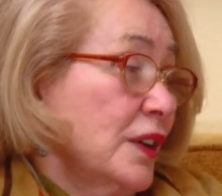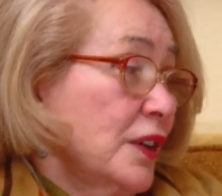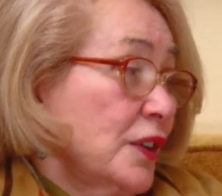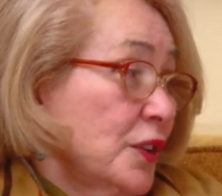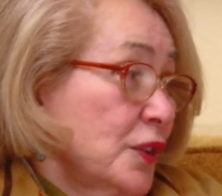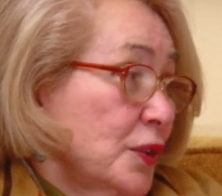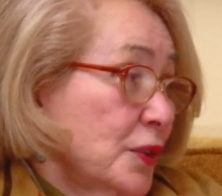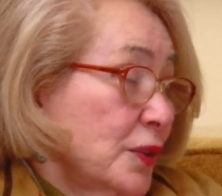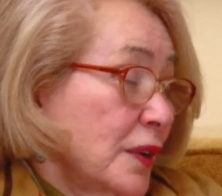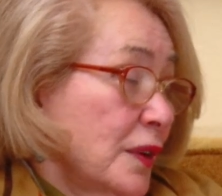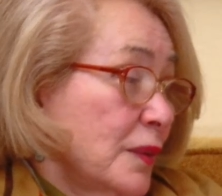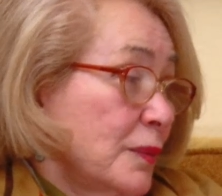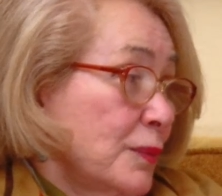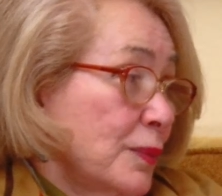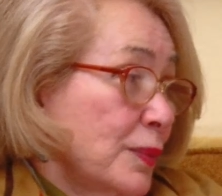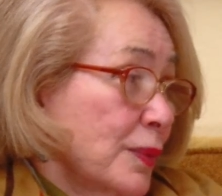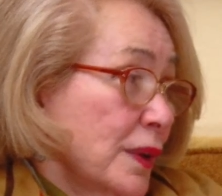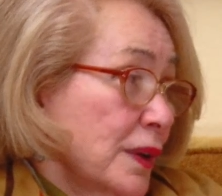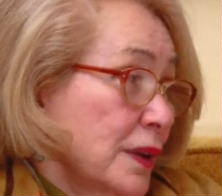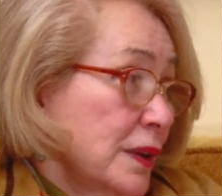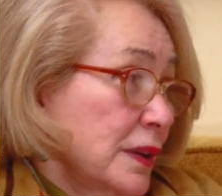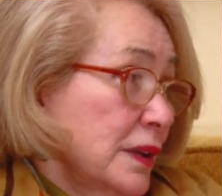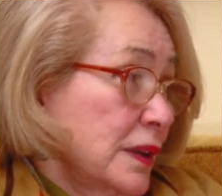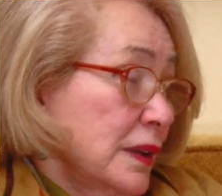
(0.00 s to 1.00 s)
to have
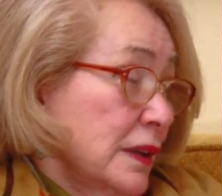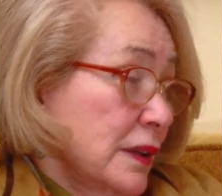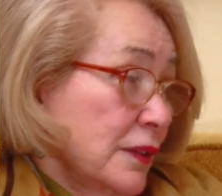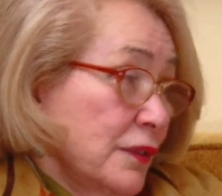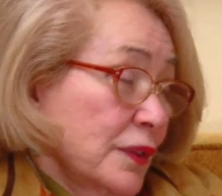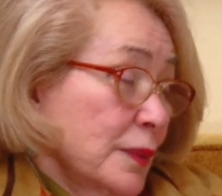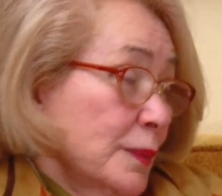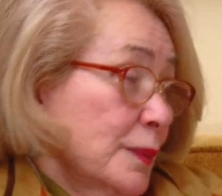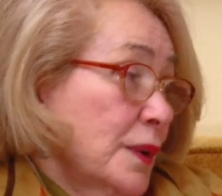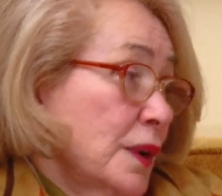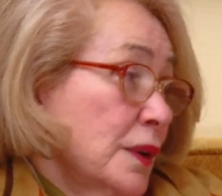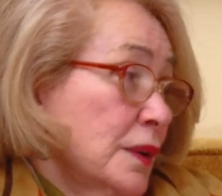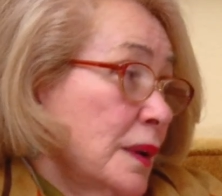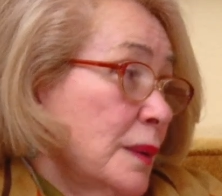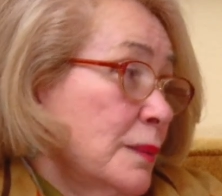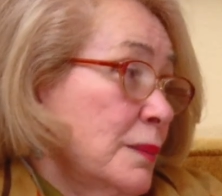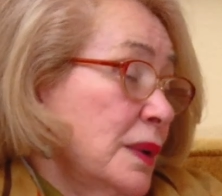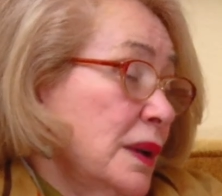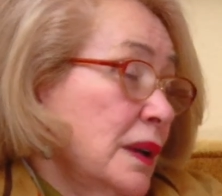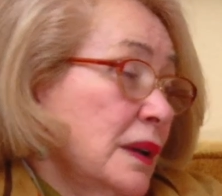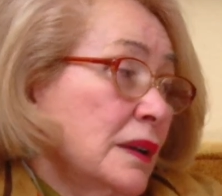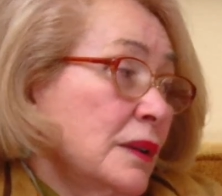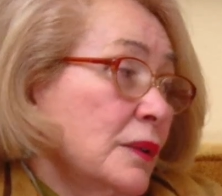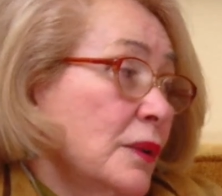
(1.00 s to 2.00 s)
brought from
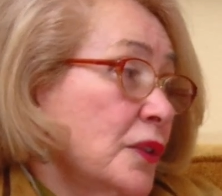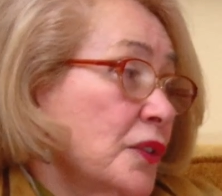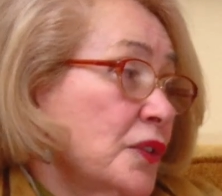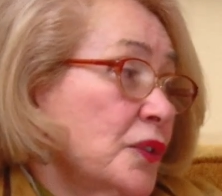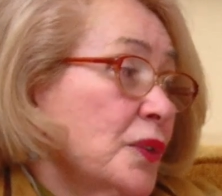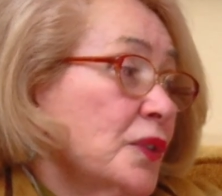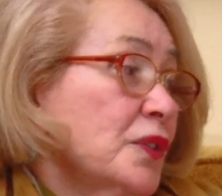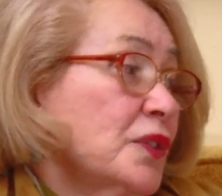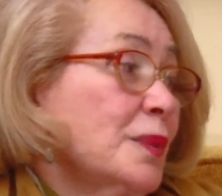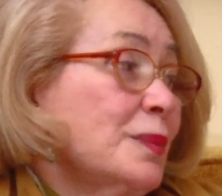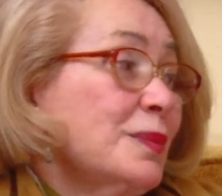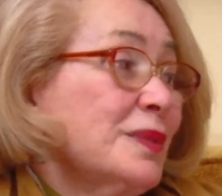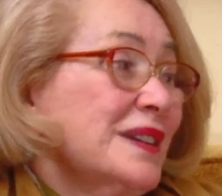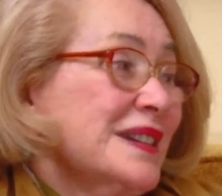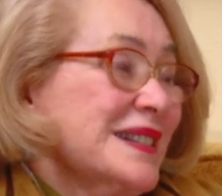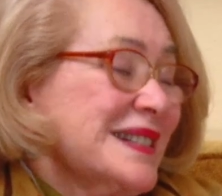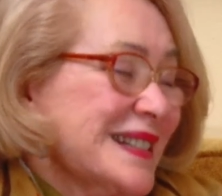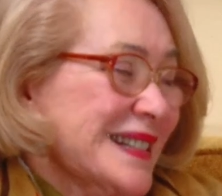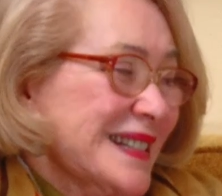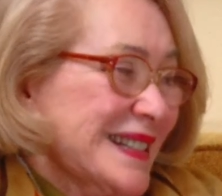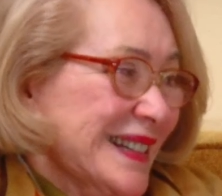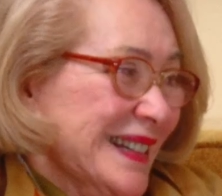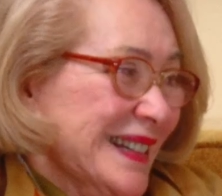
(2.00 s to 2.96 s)
Colombia and all sorts of places.